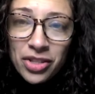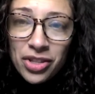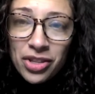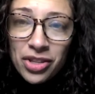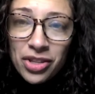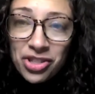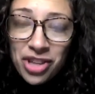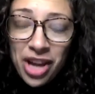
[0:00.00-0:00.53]
to the
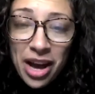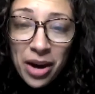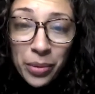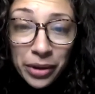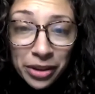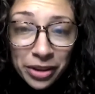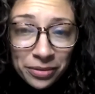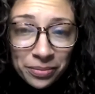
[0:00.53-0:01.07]

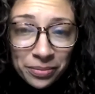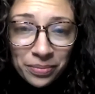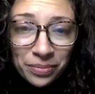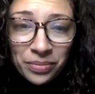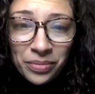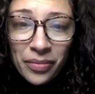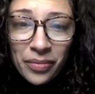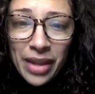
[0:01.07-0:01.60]
sower
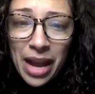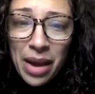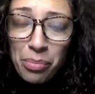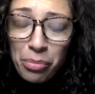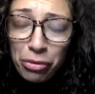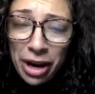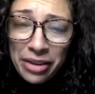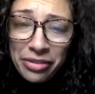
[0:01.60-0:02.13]
and
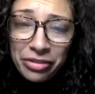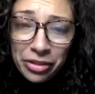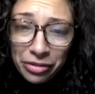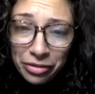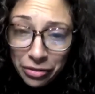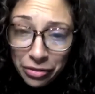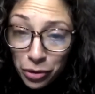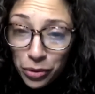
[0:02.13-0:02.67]
bread for
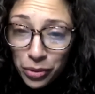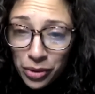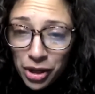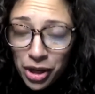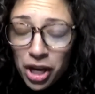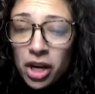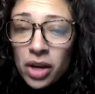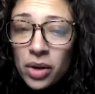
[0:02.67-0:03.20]
food
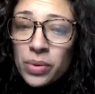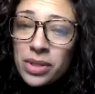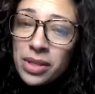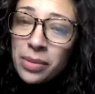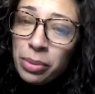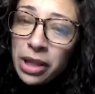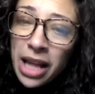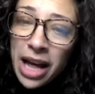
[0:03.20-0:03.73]
will
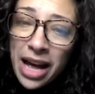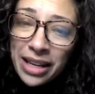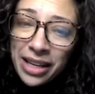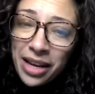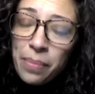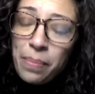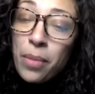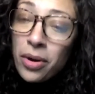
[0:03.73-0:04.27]
supply
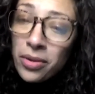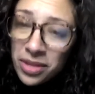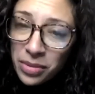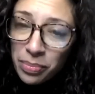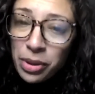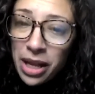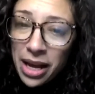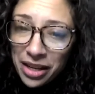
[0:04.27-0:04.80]
and
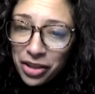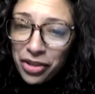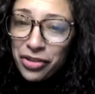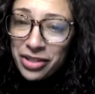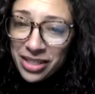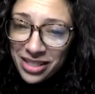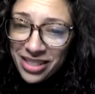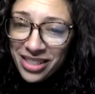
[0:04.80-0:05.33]
multiply your
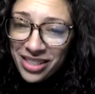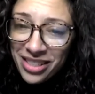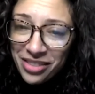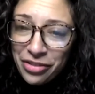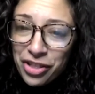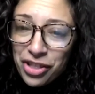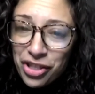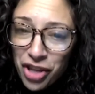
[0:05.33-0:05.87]
seed
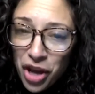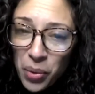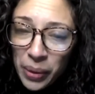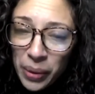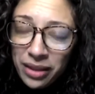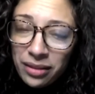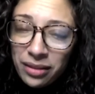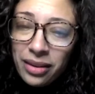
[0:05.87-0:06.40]
for
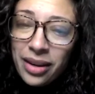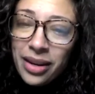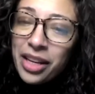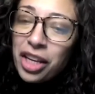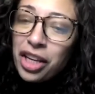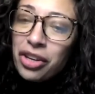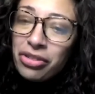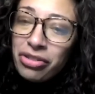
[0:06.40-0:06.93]
sowing and
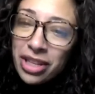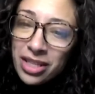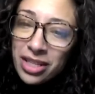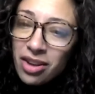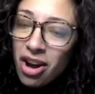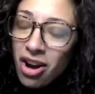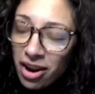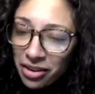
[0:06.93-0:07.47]
increase
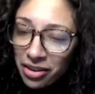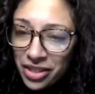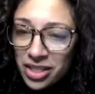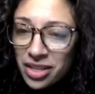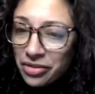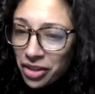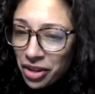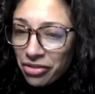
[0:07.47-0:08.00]
the harvest
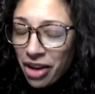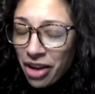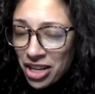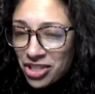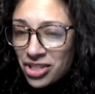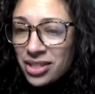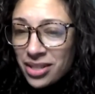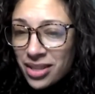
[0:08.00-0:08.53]
of your
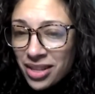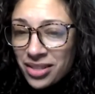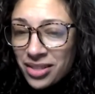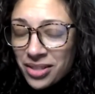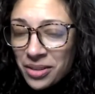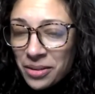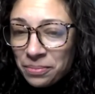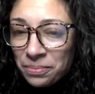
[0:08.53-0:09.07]
righteousness."